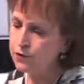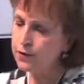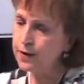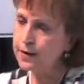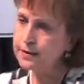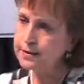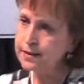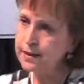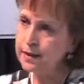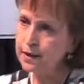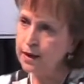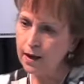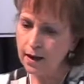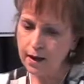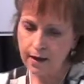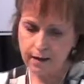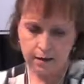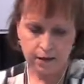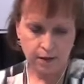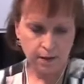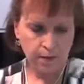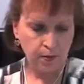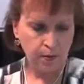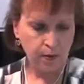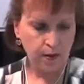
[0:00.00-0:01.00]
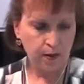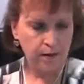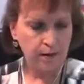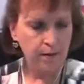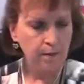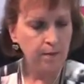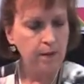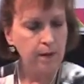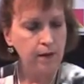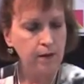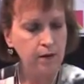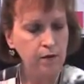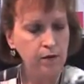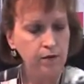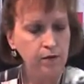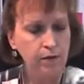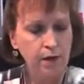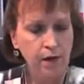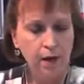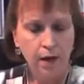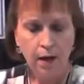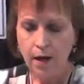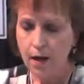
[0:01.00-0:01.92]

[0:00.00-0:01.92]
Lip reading: fussy cut to put in the middle.